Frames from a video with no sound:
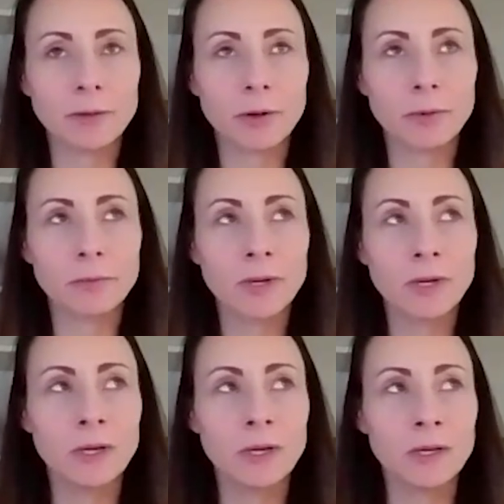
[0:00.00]

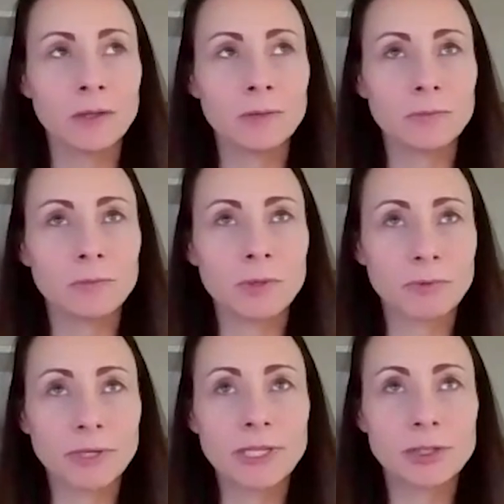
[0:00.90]
we
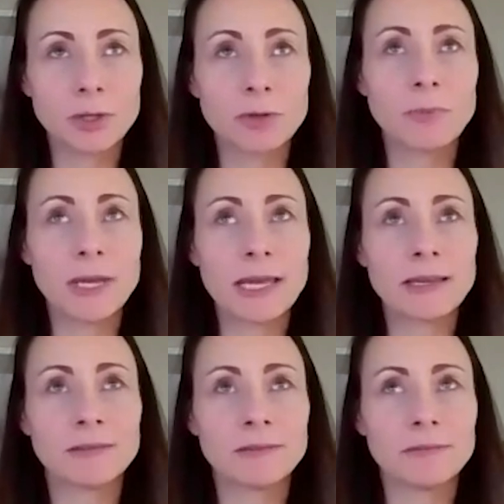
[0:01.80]
really should
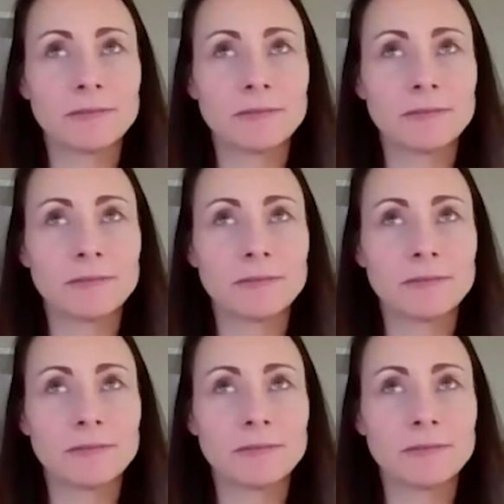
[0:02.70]
be,